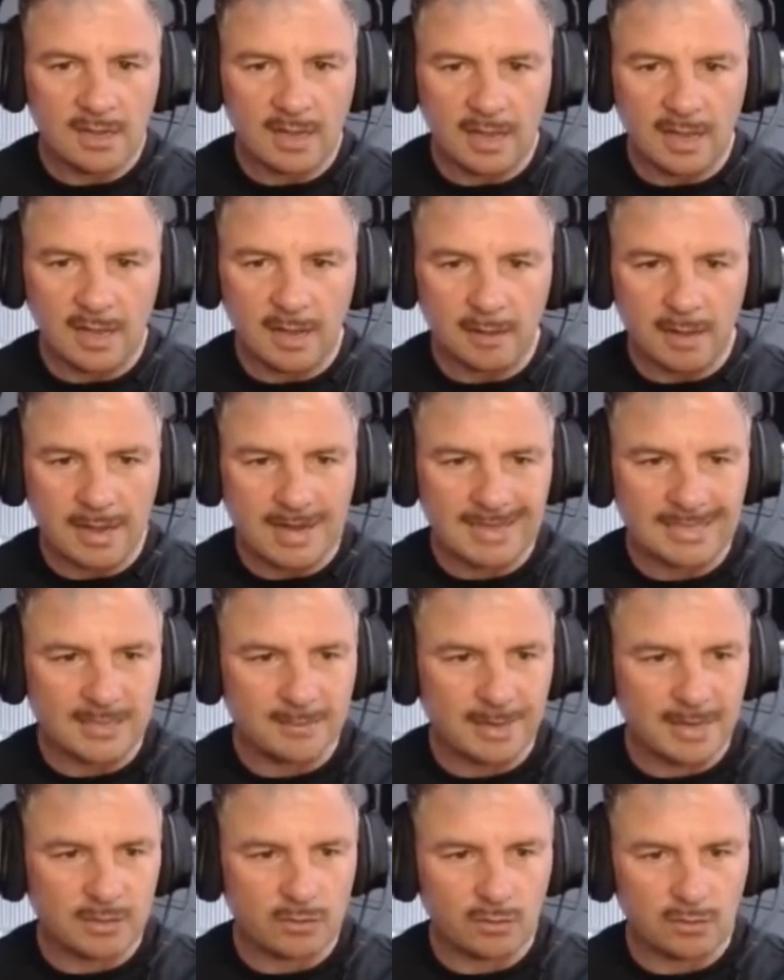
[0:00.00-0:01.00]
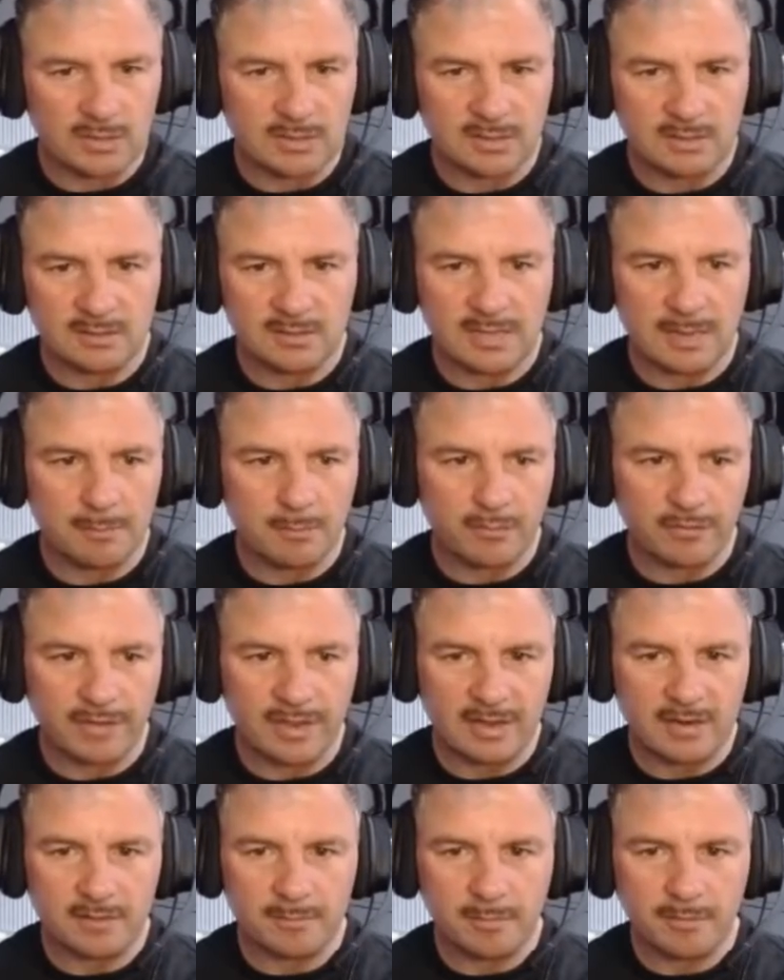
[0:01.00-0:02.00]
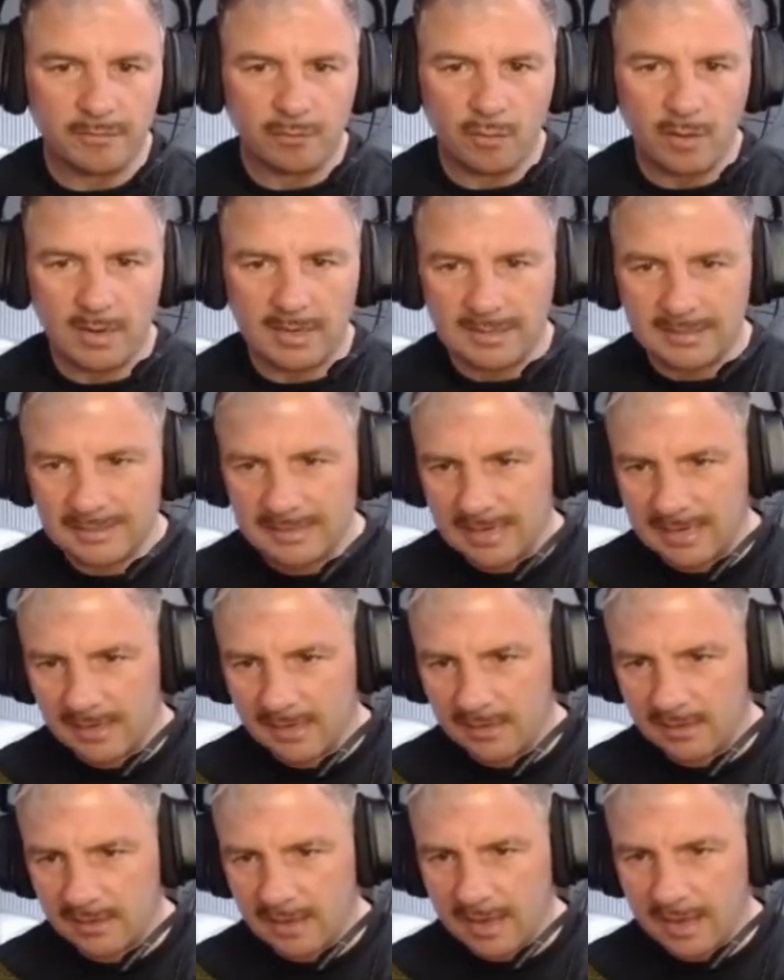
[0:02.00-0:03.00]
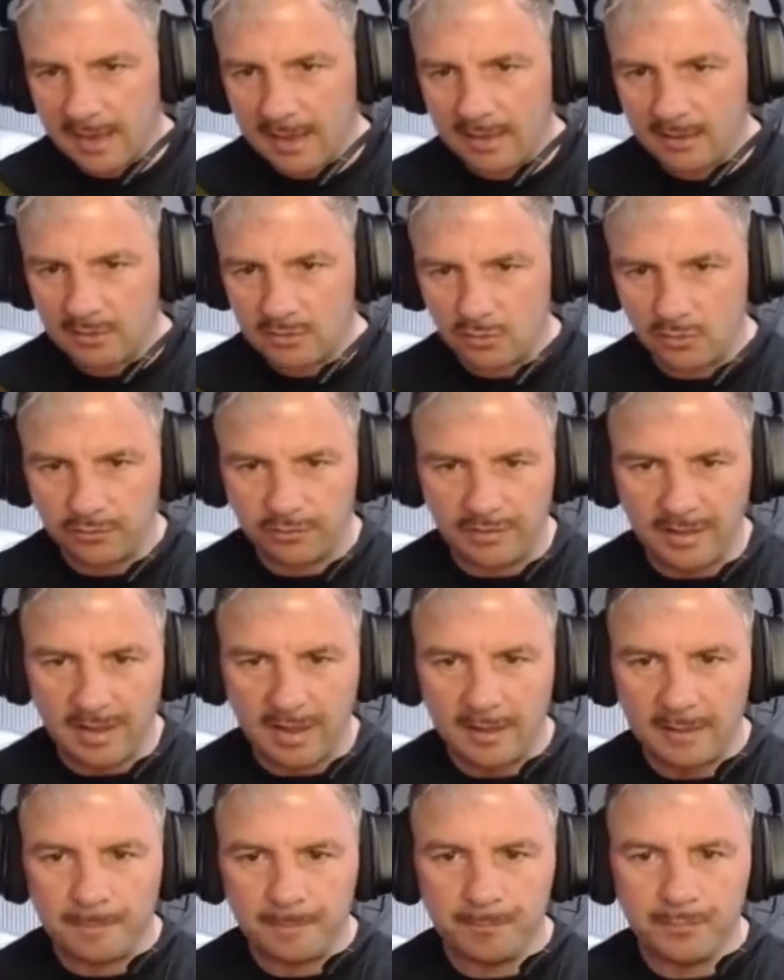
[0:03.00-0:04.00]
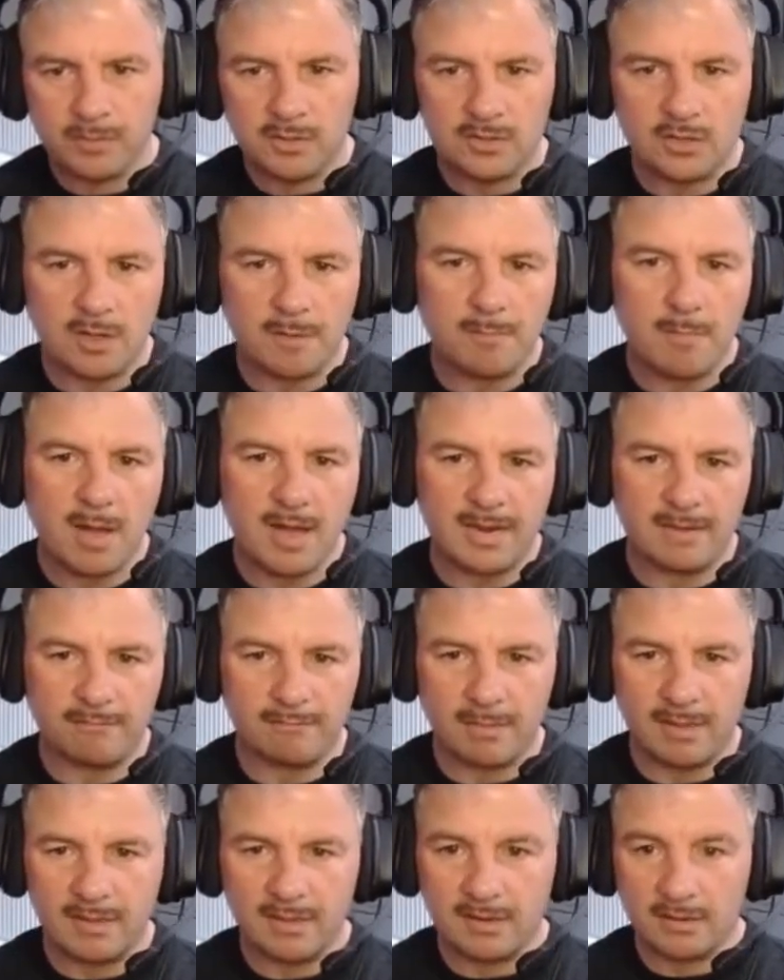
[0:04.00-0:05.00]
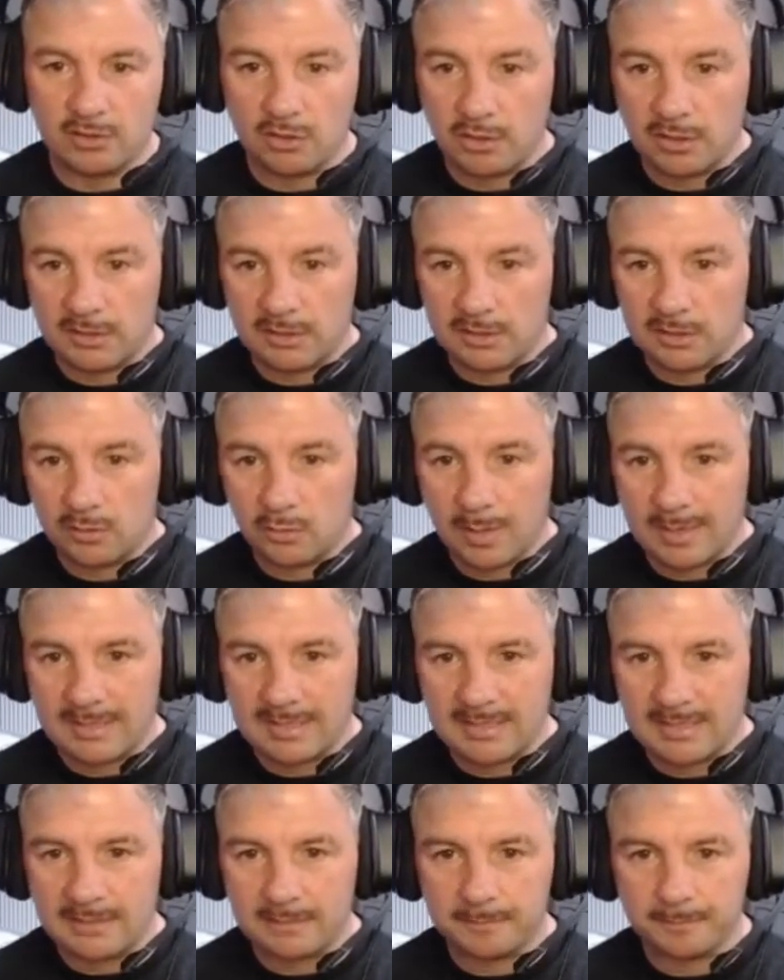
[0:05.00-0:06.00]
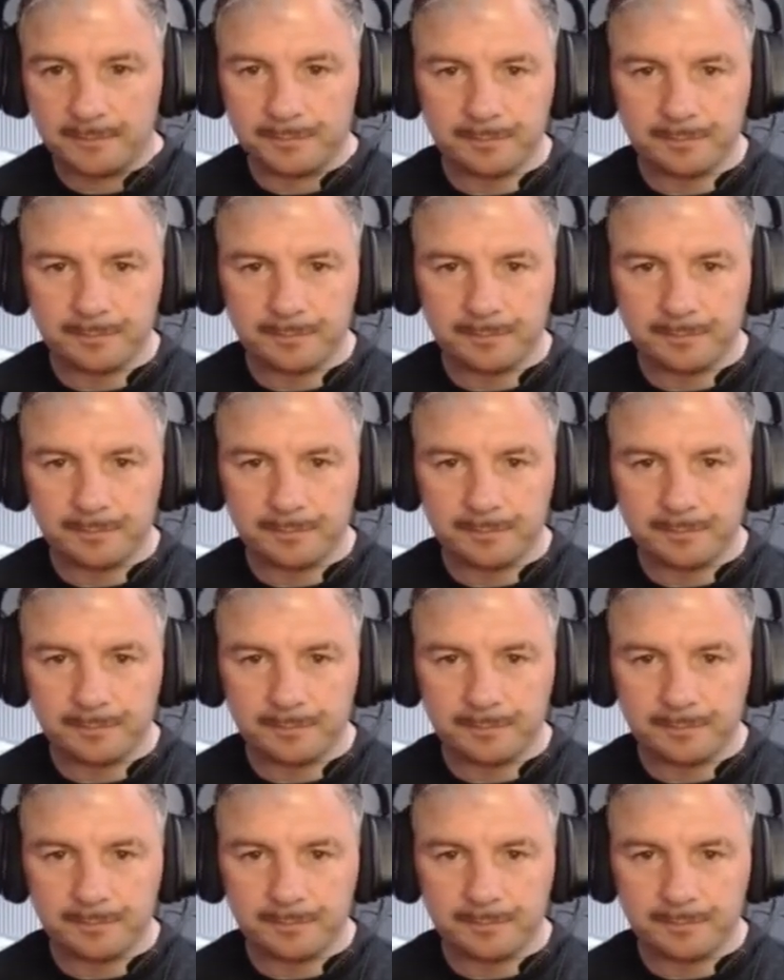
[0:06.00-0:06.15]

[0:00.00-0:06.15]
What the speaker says: I need to make sure this is double fed before I extend it too far. So it might even be that it's only to 20.